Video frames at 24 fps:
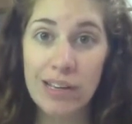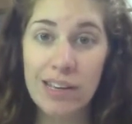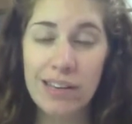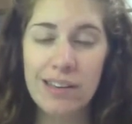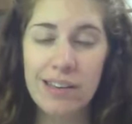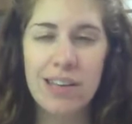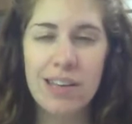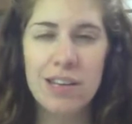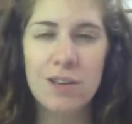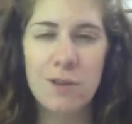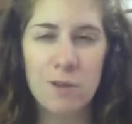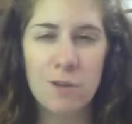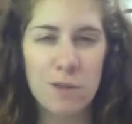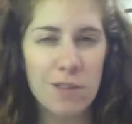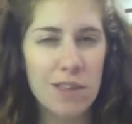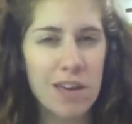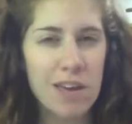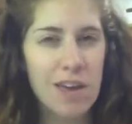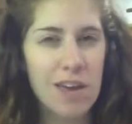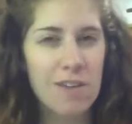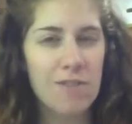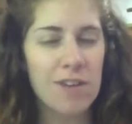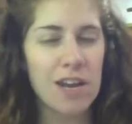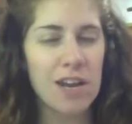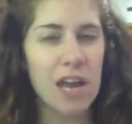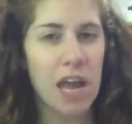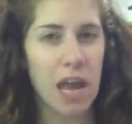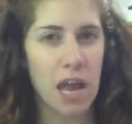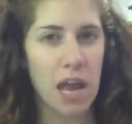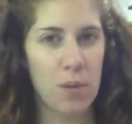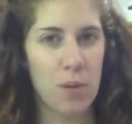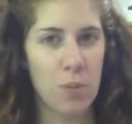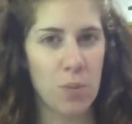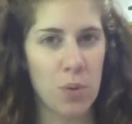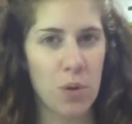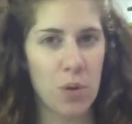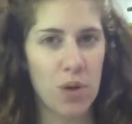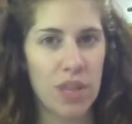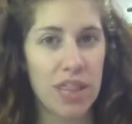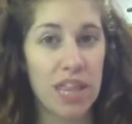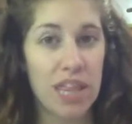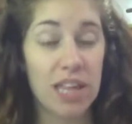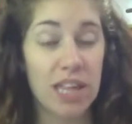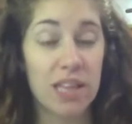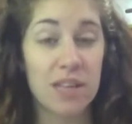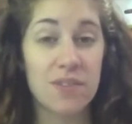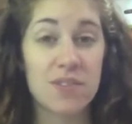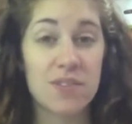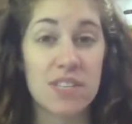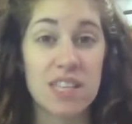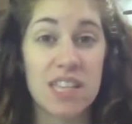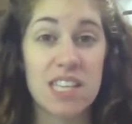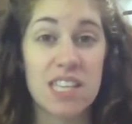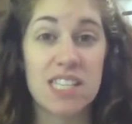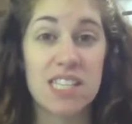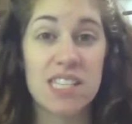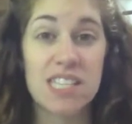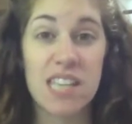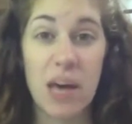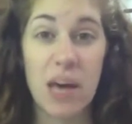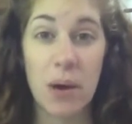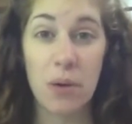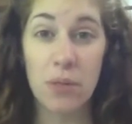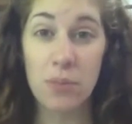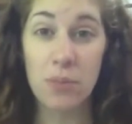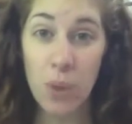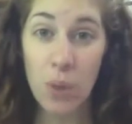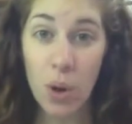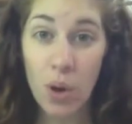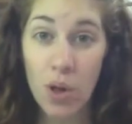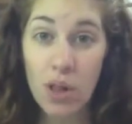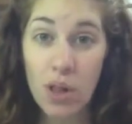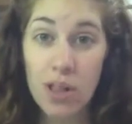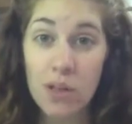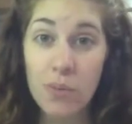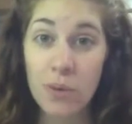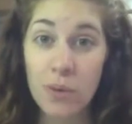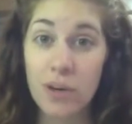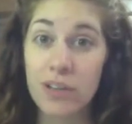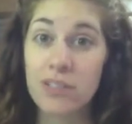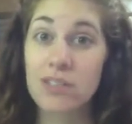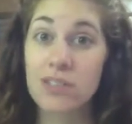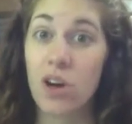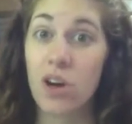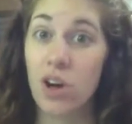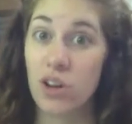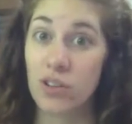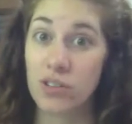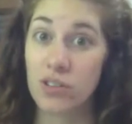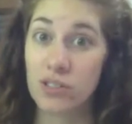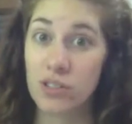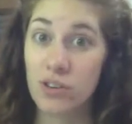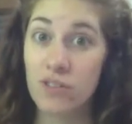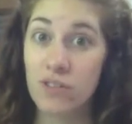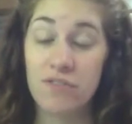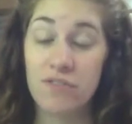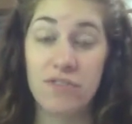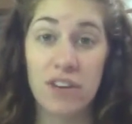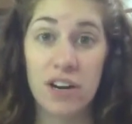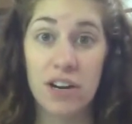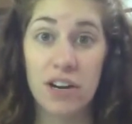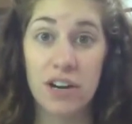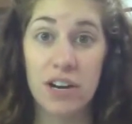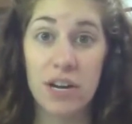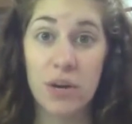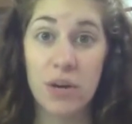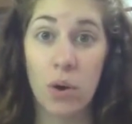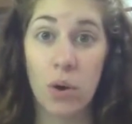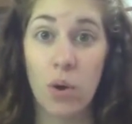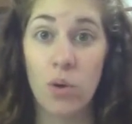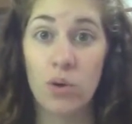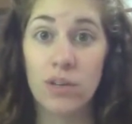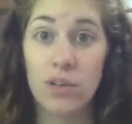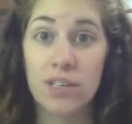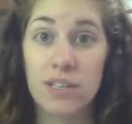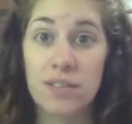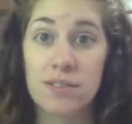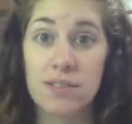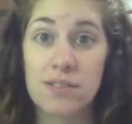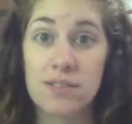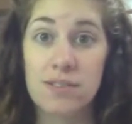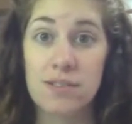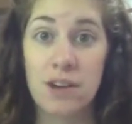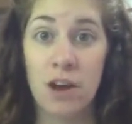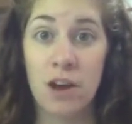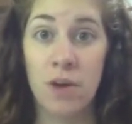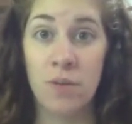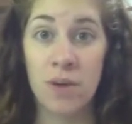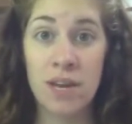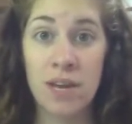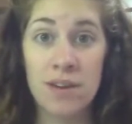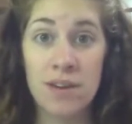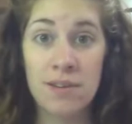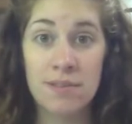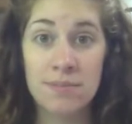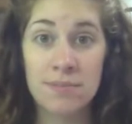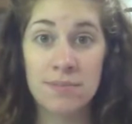Can you think of an animal that lives at the South Pole where it's also very cold and snowy?